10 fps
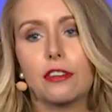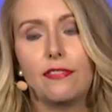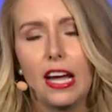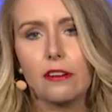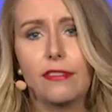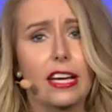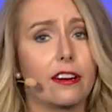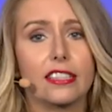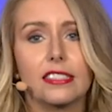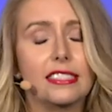
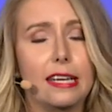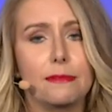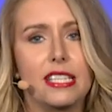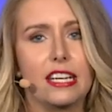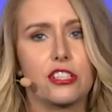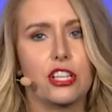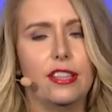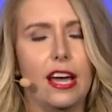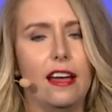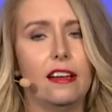firefighter at the same
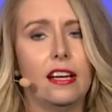station that